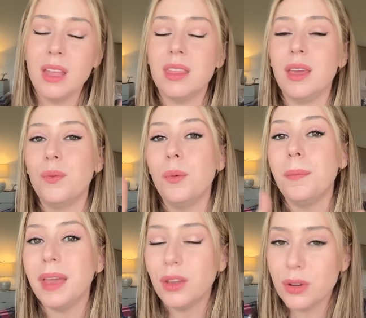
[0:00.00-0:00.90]
They will
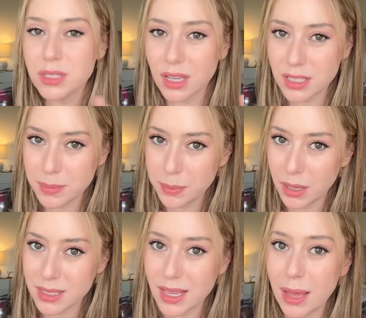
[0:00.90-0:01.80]
make your
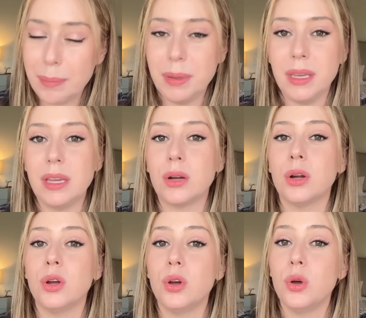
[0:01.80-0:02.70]
sunspots appear
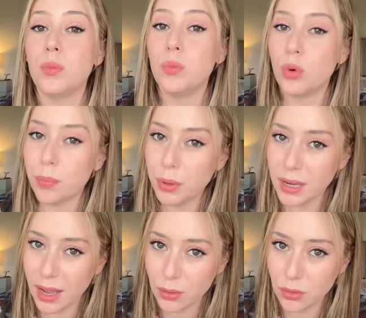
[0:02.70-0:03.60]
more
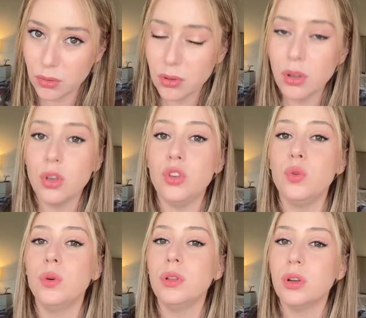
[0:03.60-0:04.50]
pronounced. You
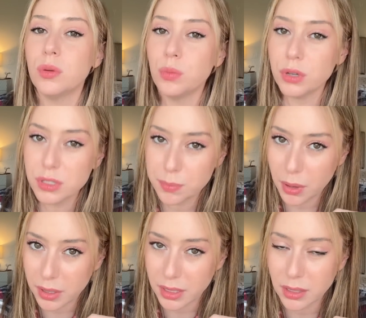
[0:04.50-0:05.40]
will look more
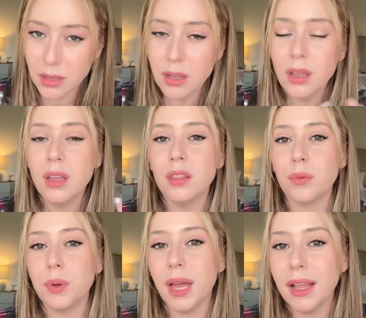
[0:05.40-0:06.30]
spotted. The
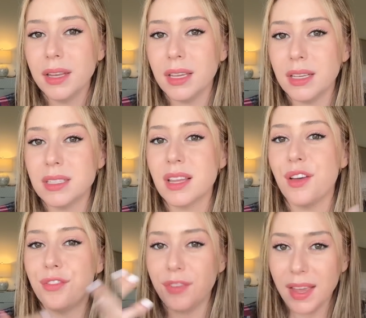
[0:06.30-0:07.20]
reality is a
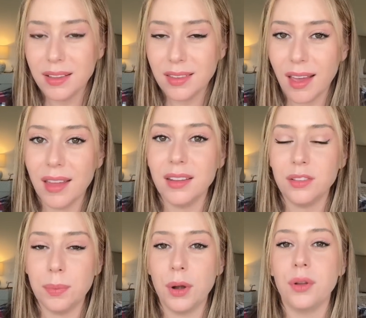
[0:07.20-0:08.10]
fake tan is
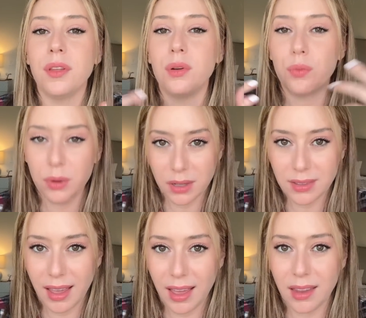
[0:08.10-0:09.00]
better than a real
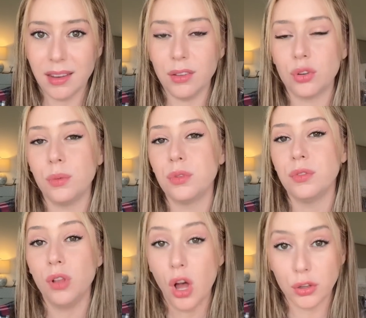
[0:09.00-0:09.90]
tan in terms of
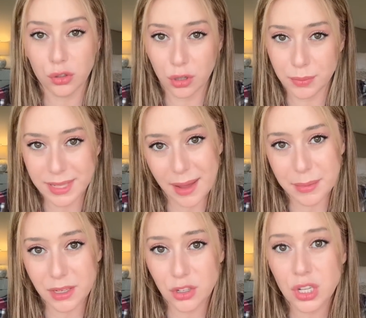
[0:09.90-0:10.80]
long-term
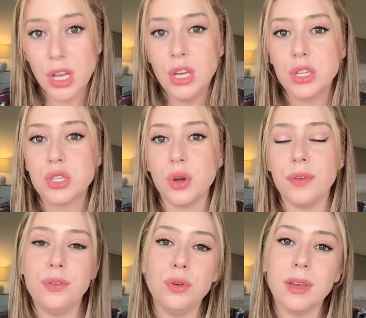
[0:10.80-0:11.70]
damage. So
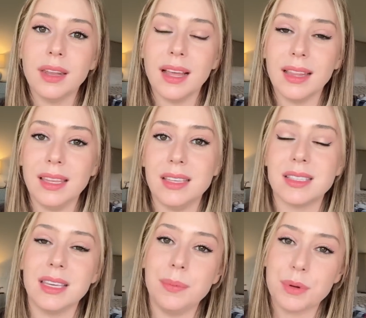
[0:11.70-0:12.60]
if you can at least
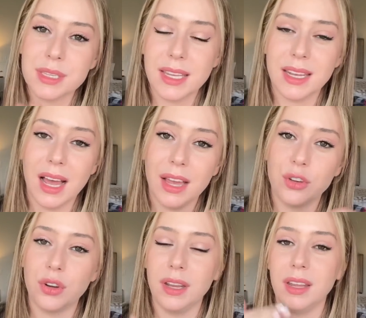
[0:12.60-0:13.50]
keep your skin
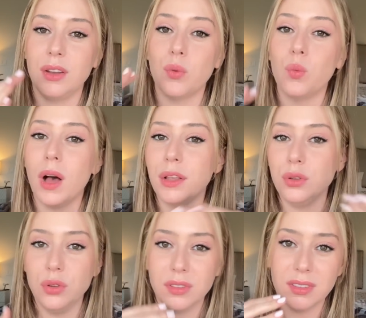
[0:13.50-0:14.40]
hydrated while you
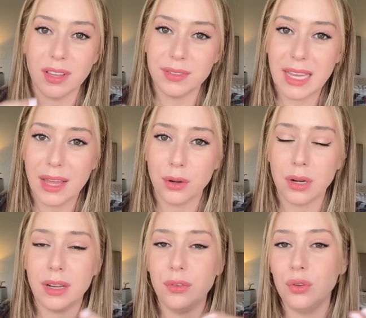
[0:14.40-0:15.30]
use a self-tanner,
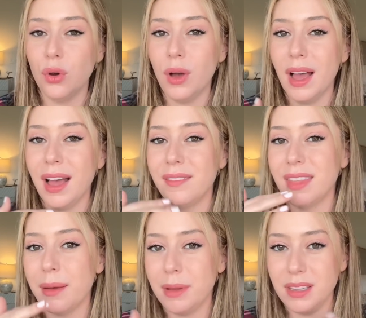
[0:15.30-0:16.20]
and if you don't have
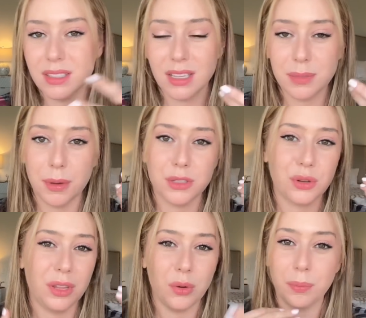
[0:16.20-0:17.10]
that many sunspots or
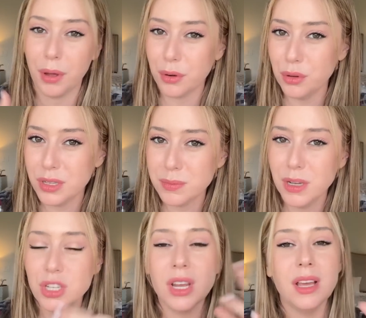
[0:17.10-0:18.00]
they don't bother you as
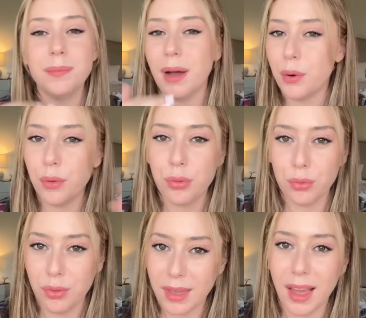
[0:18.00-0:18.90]
much, power
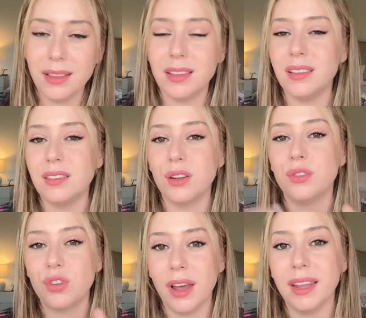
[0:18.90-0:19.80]
through that instead of
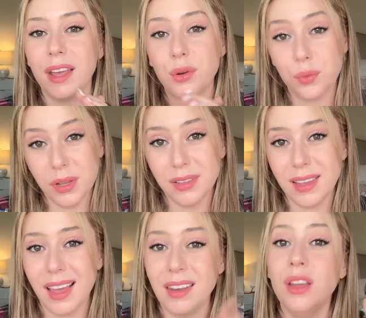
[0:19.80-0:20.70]
trying to get a real
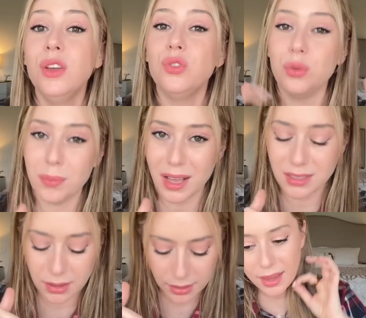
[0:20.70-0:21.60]
tan to mask that.